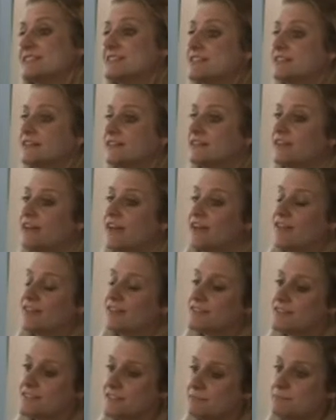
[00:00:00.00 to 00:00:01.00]
is that
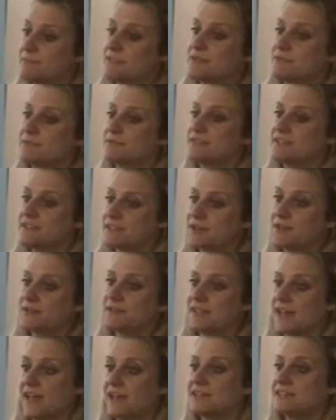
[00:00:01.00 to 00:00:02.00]
the symptoms
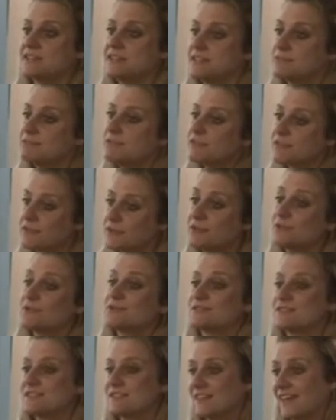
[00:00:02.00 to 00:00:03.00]
associated with
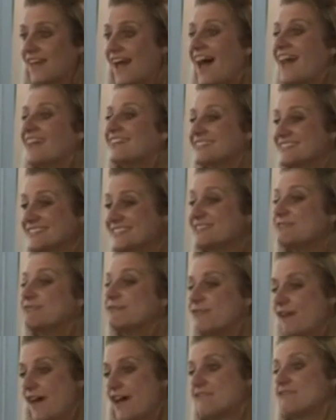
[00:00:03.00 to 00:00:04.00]
corns and callus can
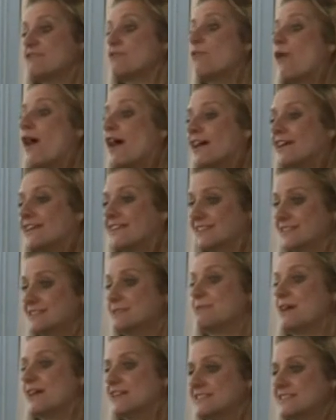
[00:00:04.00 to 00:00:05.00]
vary widely
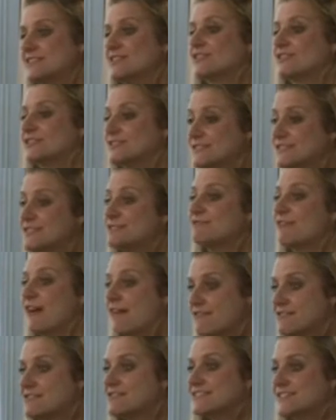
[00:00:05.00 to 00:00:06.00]
depending on the
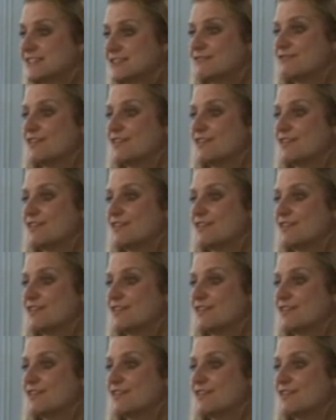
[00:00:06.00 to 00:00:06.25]
severity